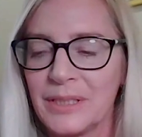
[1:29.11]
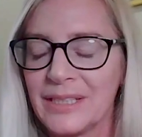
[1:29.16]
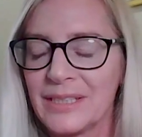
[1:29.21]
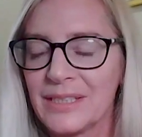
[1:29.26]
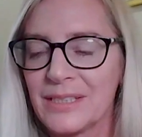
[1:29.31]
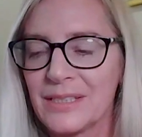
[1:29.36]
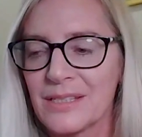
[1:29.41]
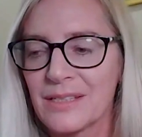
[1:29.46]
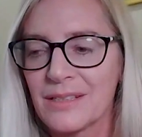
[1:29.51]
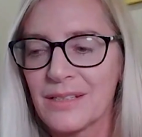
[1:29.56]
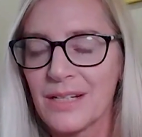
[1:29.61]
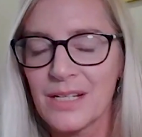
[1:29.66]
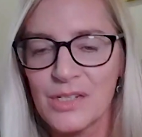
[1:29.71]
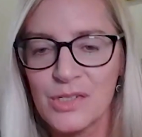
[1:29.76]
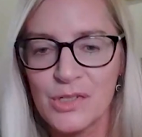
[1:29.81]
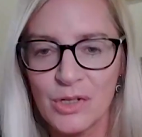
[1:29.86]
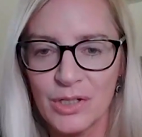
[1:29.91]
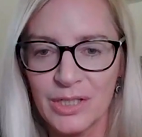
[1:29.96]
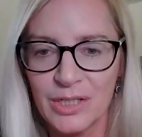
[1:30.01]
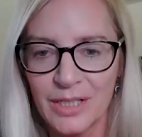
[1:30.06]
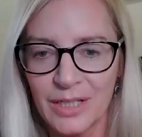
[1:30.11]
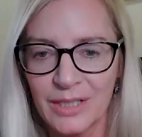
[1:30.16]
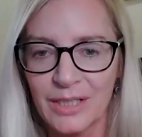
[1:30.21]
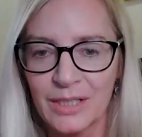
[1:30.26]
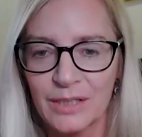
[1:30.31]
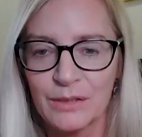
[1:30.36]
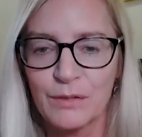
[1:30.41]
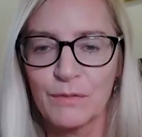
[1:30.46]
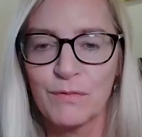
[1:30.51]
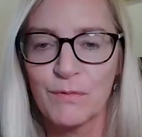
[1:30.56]
And gosh darn it, I
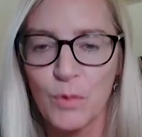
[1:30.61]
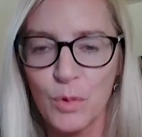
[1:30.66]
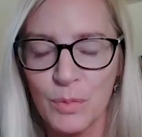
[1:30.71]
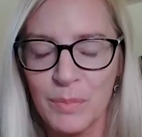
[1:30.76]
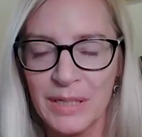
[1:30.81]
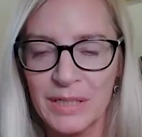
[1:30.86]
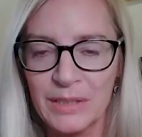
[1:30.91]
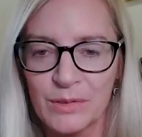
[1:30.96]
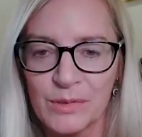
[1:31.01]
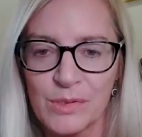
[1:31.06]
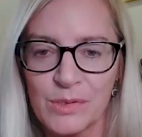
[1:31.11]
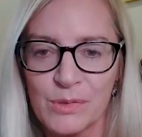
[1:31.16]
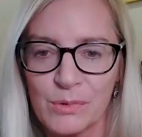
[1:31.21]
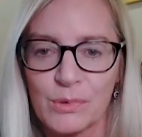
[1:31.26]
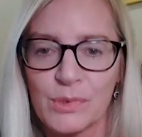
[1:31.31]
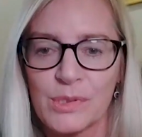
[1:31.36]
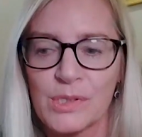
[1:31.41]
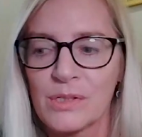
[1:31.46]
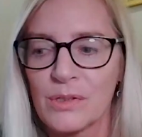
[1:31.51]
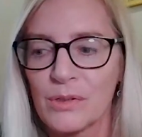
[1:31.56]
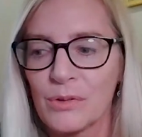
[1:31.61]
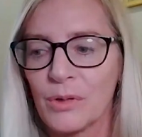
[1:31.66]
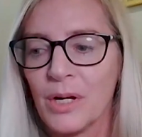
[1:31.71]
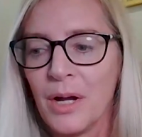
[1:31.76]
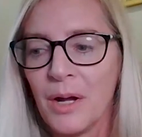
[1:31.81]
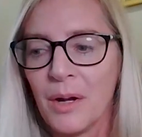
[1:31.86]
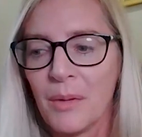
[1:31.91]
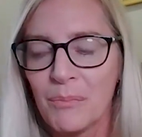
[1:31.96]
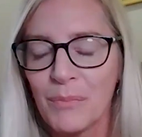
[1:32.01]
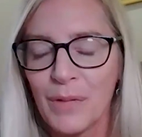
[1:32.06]
got into 4 medical schools. So
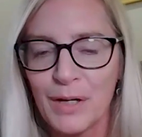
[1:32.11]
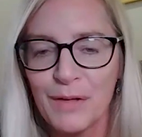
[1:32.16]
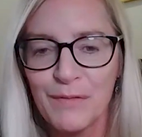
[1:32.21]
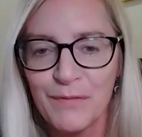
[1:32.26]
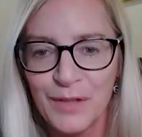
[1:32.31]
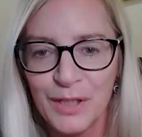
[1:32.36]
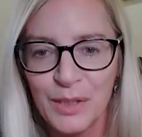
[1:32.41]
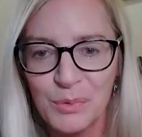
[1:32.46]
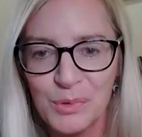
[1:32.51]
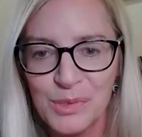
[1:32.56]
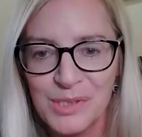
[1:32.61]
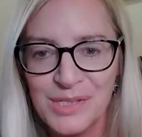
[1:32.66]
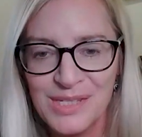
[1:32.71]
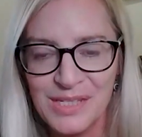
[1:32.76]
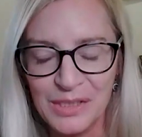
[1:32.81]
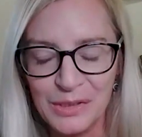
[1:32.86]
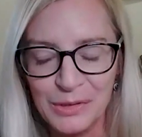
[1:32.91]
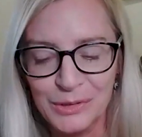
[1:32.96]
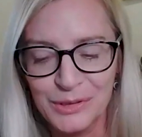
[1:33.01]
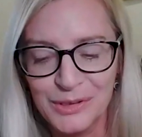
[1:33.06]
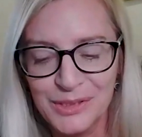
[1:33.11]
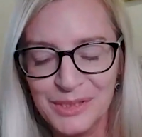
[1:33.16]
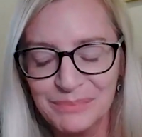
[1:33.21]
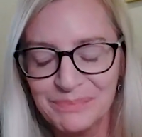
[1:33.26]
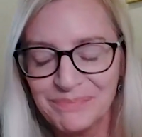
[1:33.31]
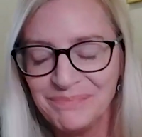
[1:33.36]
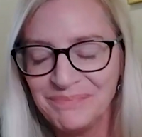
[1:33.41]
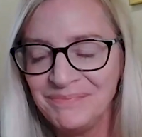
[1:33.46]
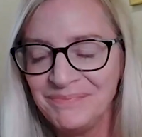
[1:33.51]
my fate was sealed.